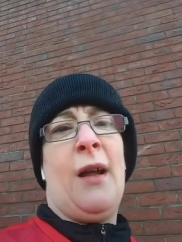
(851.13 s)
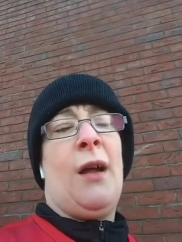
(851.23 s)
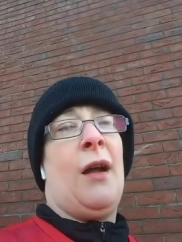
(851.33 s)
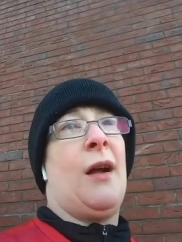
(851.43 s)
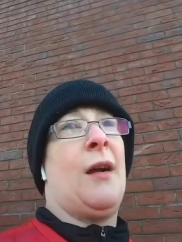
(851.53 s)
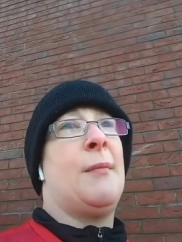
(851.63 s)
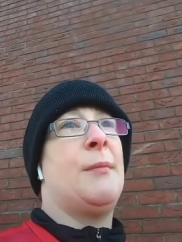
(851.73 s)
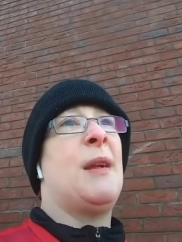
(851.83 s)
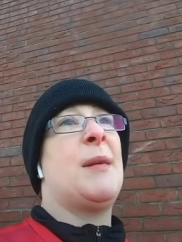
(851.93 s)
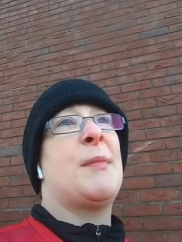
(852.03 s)
Um,
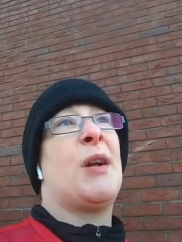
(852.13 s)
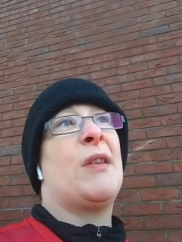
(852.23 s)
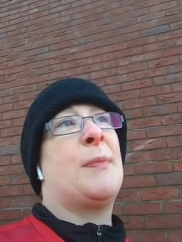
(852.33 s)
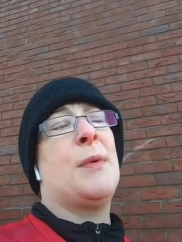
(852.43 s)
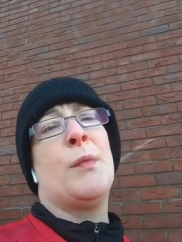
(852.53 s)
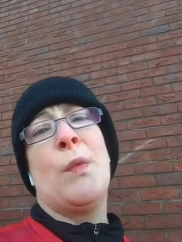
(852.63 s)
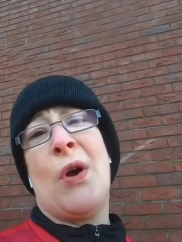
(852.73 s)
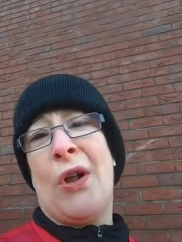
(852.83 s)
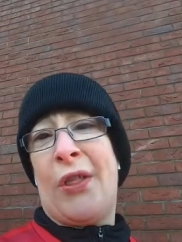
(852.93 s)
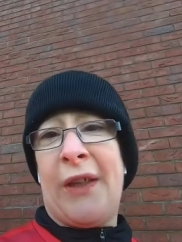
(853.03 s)
me and my husband
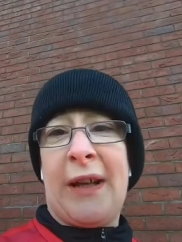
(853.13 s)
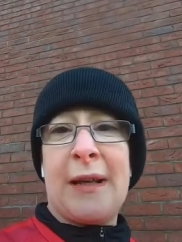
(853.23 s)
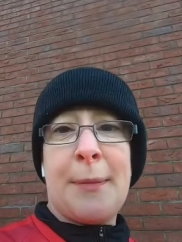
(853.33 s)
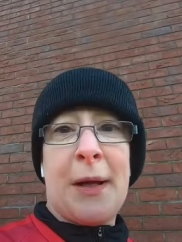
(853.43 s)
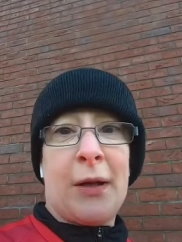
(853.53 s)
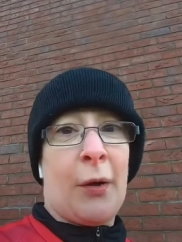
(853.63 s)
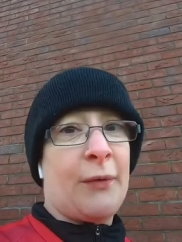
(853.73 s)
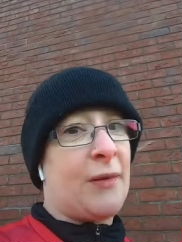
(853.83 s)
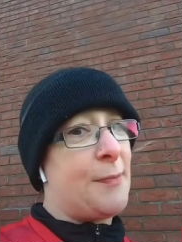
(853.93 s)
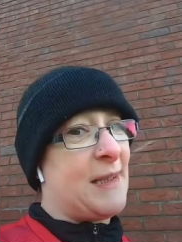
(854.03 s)
were thinking about going
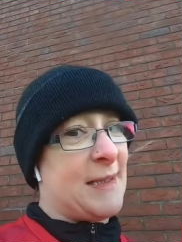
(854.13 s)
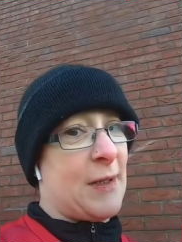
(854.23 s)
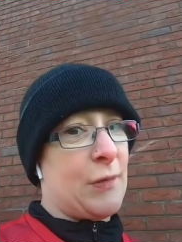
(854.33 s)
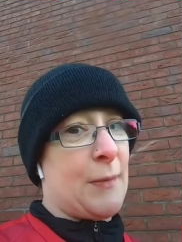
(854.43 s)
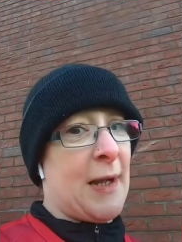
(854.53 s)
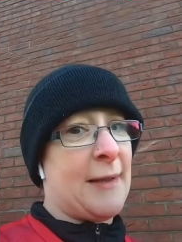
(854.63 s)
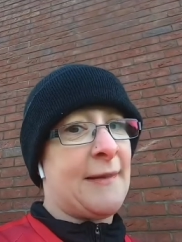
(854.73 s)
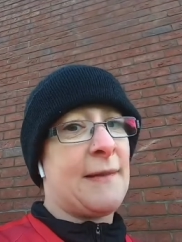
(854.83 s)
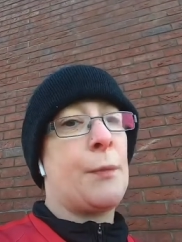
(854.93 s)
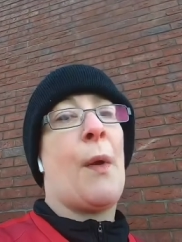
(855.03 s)
to midnight
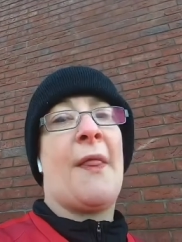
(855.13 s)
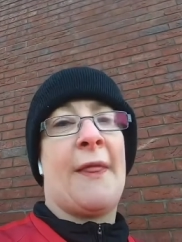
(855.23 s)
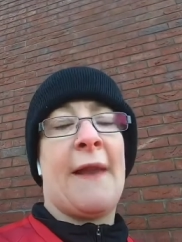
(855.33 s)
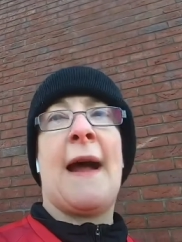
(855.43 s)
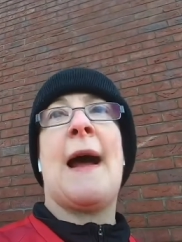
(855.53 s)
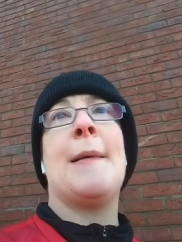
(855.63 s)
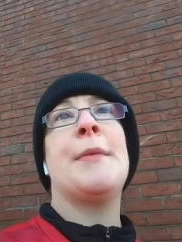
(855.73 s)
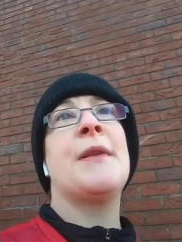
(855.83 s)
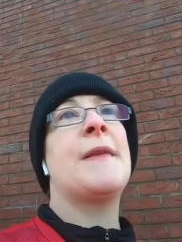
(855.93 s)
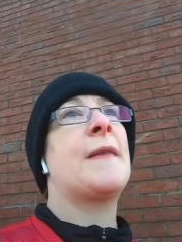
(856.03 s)
mass. Whether that
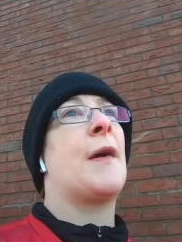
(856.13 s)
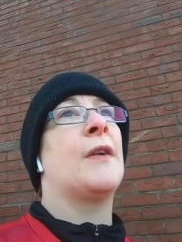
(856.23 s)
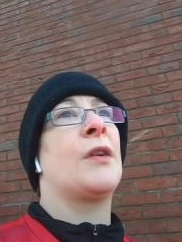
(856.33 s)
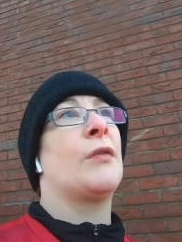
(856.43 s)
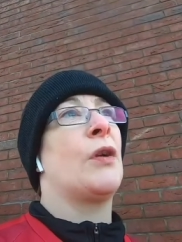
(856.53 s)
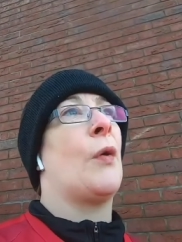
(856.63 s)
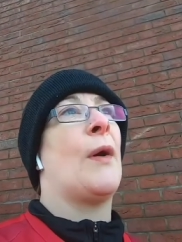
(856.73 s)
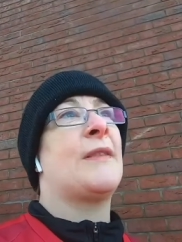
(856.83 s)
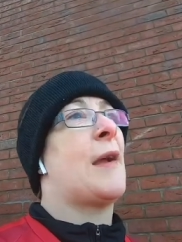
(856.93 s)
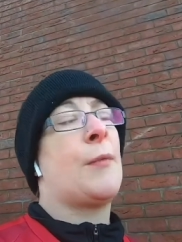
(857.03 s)
happens, I don't know. I
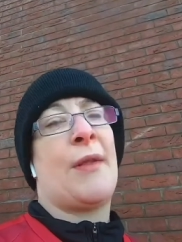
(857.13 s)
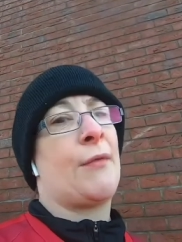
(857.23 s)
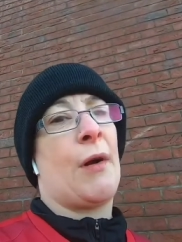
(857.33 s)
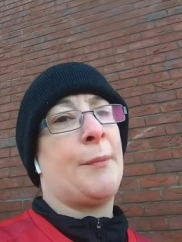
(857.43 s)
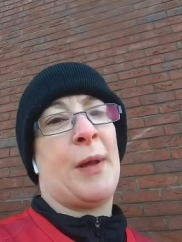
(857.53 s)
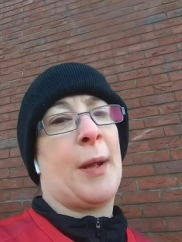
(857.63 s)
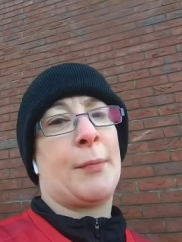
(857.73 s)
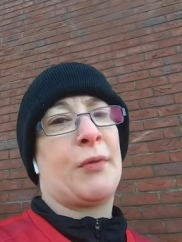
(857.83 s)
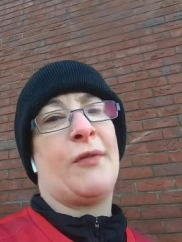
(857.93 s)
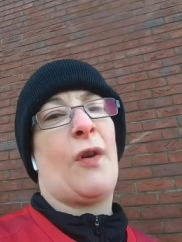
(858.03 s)
doubt whether I'd be able
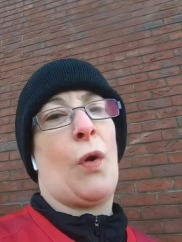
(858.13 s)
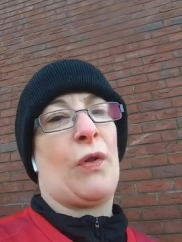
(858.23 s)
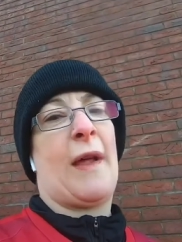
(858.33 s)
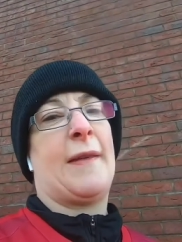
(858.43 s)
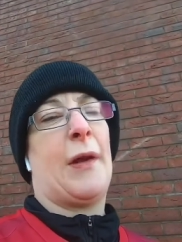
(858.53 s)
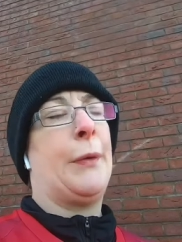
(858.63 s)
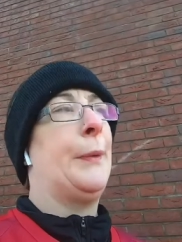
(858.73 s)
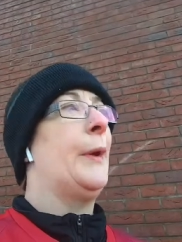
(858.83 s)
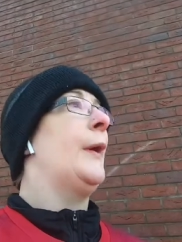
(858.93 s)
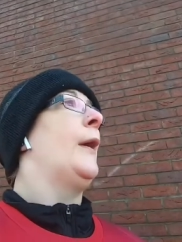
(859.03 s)
to vlog
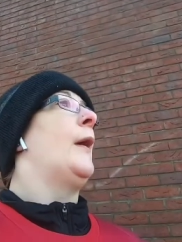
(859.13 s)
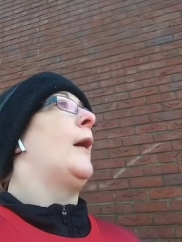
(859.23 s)
that.